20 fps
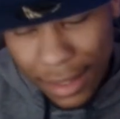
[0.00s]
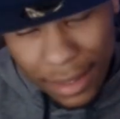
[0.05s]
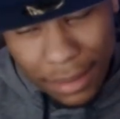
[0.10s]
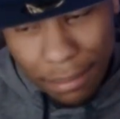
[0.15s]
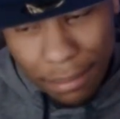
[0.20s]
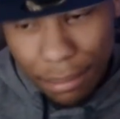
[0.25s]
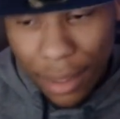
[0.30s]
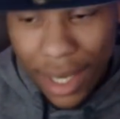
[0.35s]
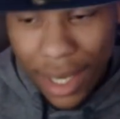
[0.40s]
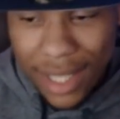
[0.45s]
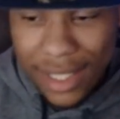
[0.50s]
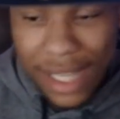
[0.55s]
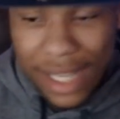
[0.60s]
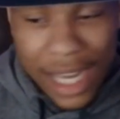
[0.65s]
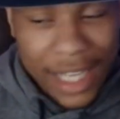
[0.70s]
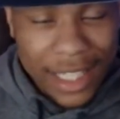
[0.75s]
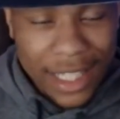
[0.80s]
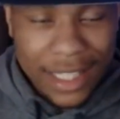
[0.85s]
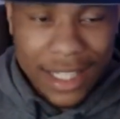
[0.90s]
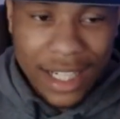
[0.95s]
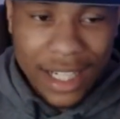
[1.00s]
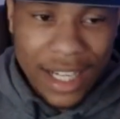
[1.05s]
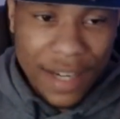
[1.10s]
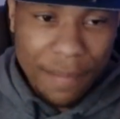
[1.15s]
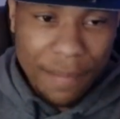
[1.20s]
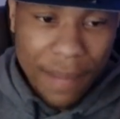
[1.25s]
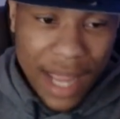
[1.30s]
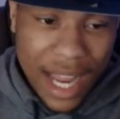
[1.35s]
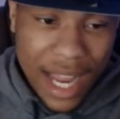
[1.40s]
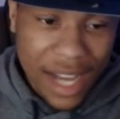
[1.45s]
Bucks got it done,
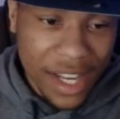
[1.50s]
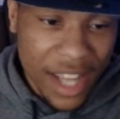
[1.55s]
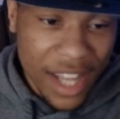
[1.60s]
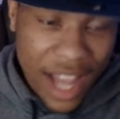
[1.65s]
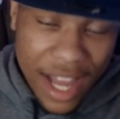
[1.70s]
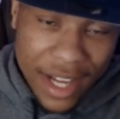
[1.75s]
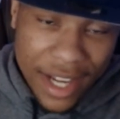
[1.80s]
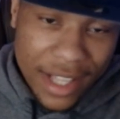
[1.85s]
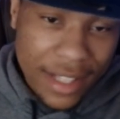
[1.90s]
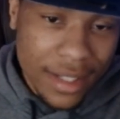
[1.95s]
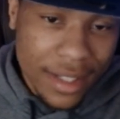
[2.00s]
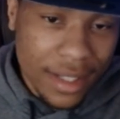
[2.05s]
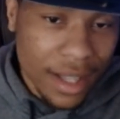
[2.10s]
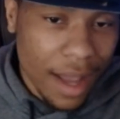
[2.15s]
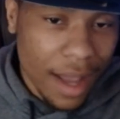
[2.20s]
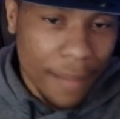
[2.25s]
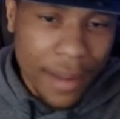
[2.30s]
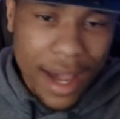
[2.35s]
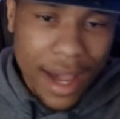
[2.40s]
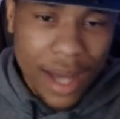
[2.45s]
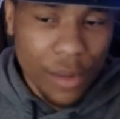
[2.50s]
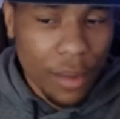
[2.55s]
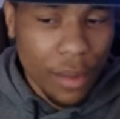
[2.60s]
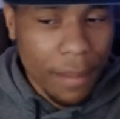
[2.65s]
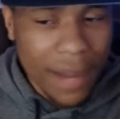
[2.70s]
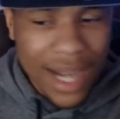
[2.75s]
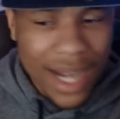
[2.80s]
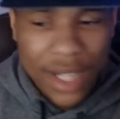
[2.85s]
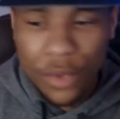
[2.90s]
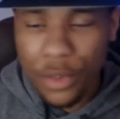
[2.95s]
man. Giannis, I'm kind of with
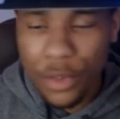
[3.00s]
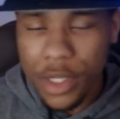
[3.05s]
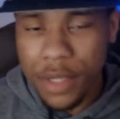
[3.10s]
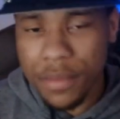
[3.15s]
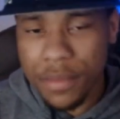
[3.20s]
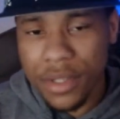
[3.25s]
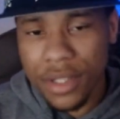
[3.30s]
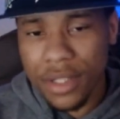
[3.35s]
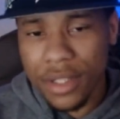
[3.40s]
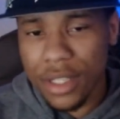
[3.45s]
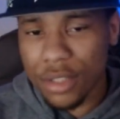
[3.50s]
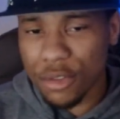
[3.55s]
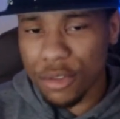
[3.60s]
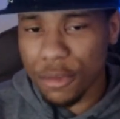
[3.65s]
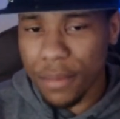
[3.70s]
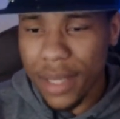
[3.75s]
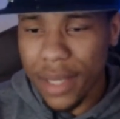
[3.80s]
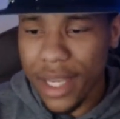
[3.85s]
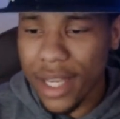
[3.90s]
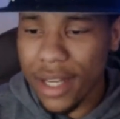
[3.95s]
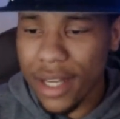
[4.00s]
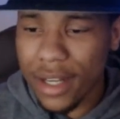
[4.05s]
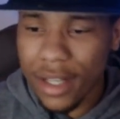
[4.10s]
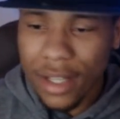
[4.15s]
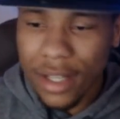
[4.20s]
Monty Williams on this one, man.